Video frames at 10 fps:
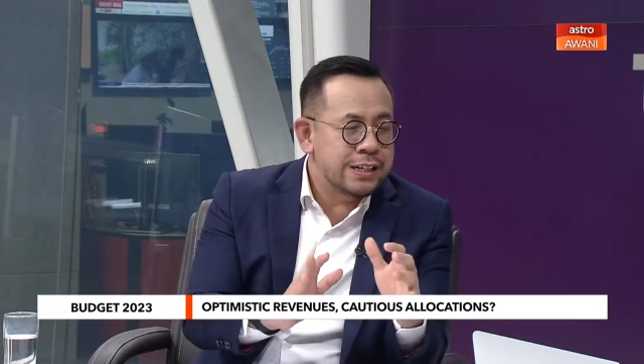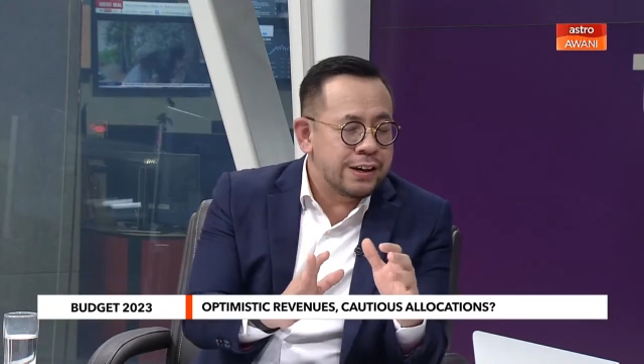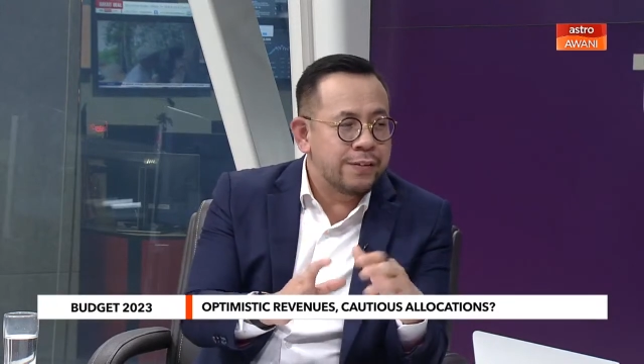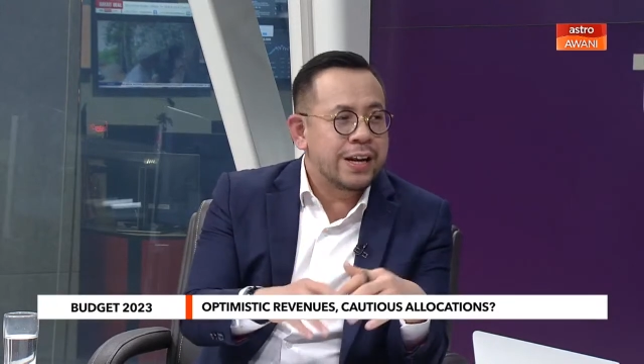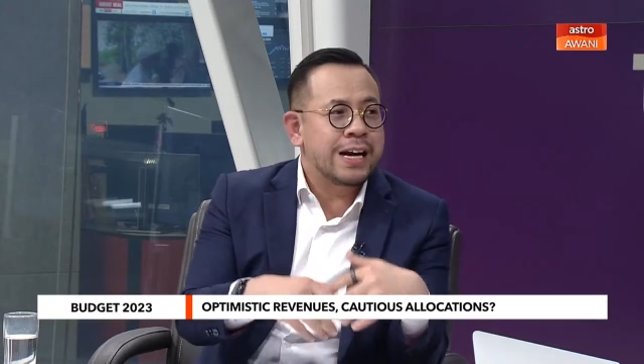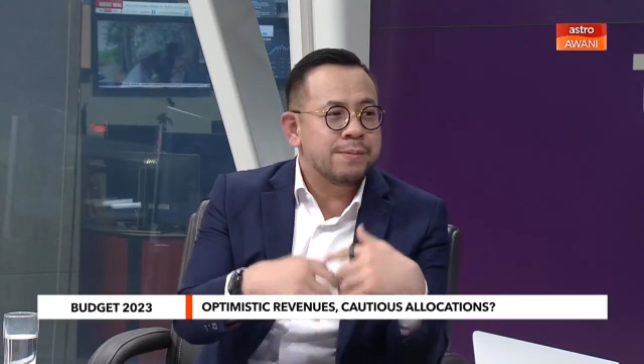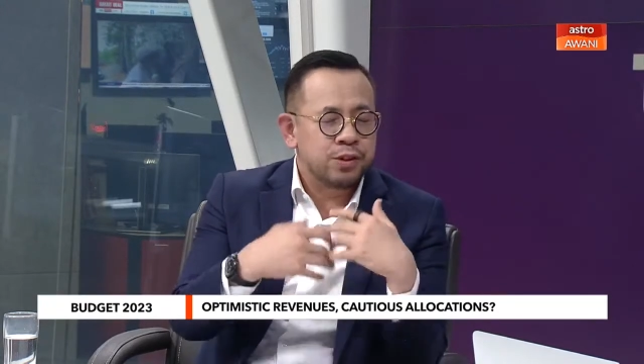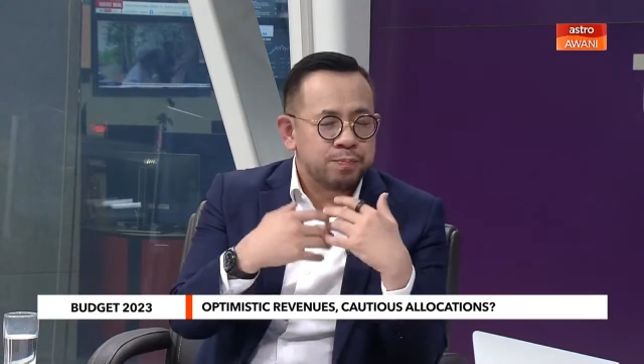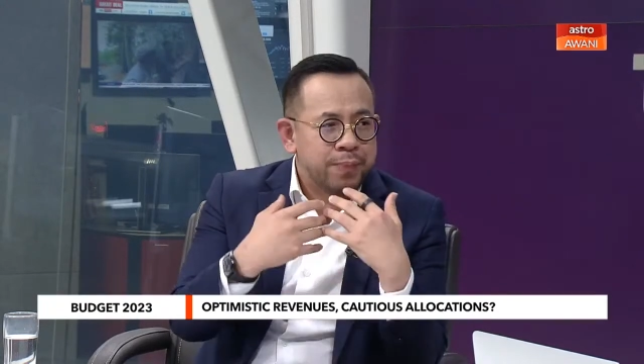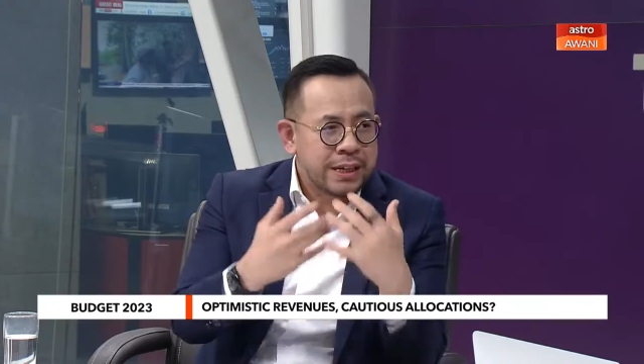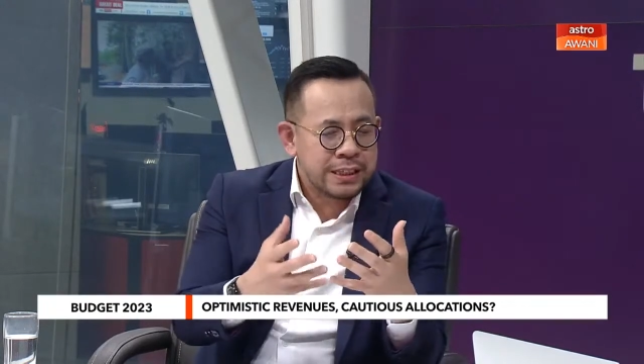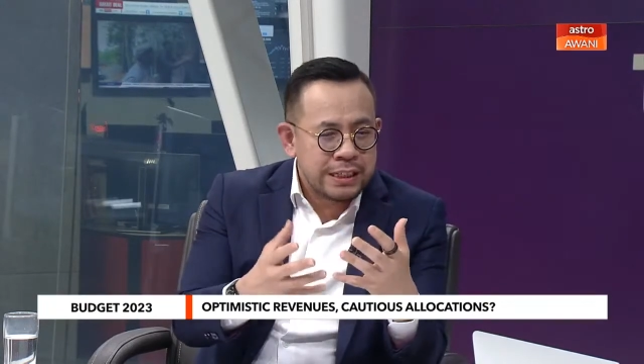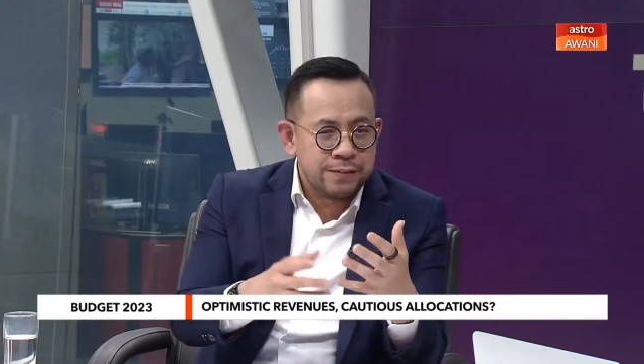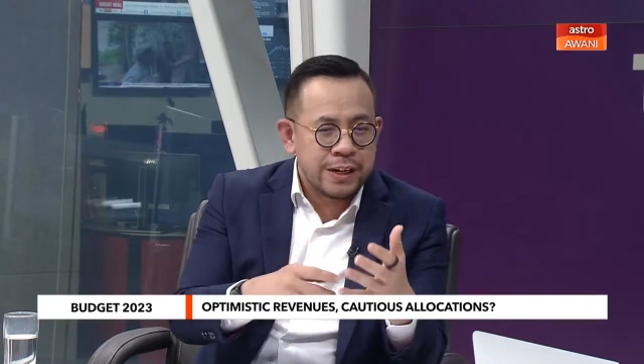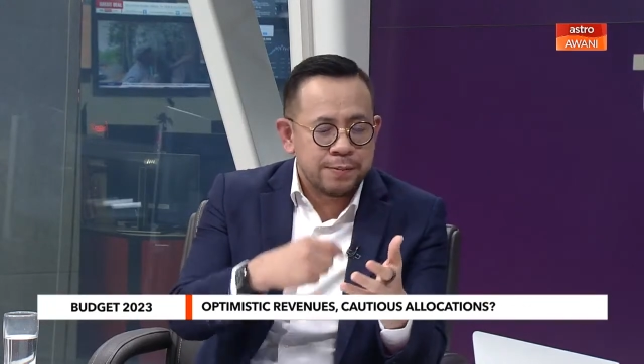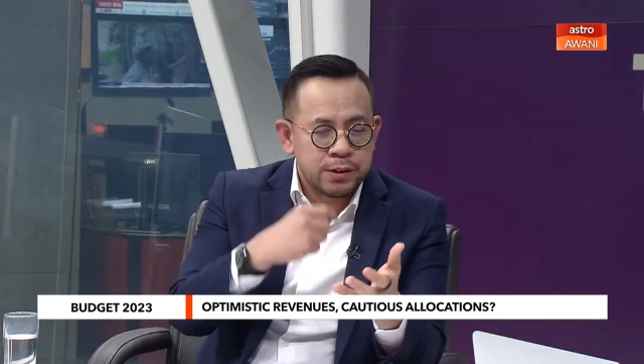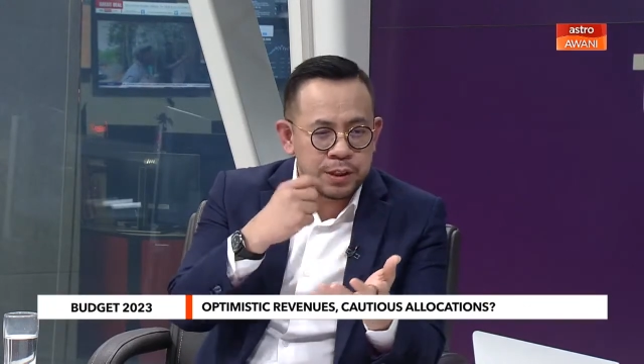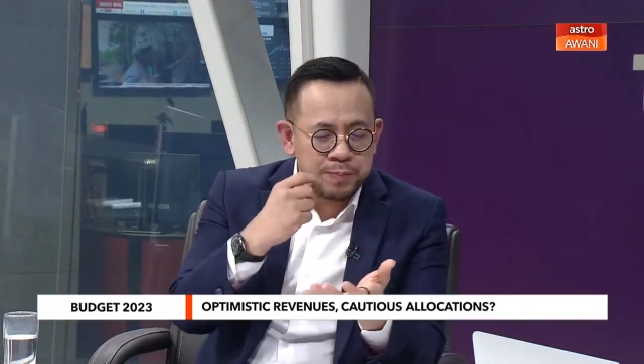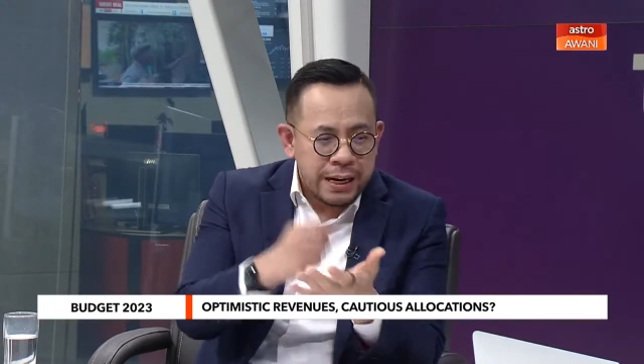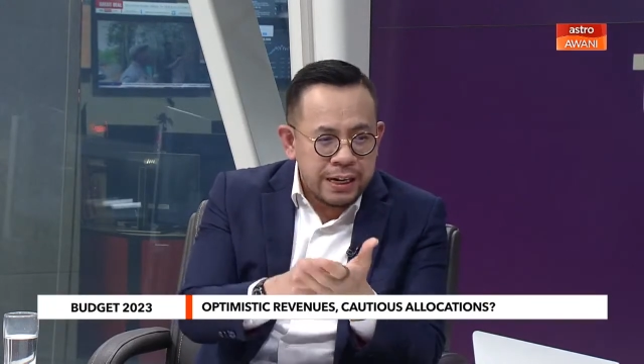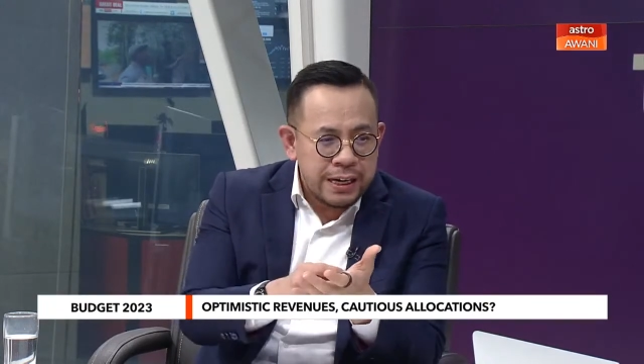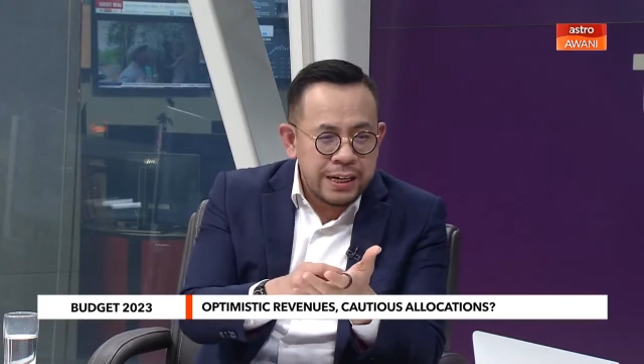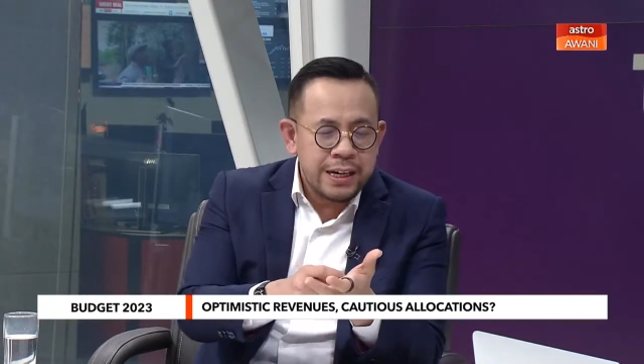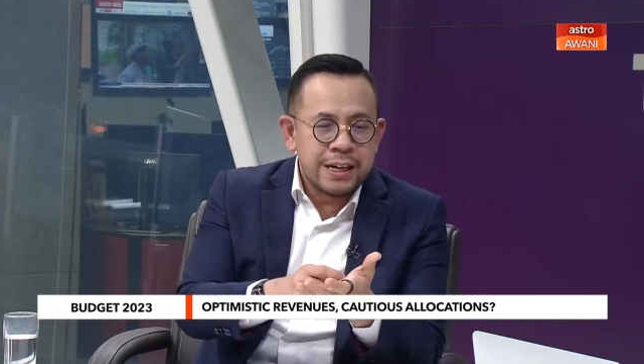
It, when it comes to budgeting, when it comes to spending,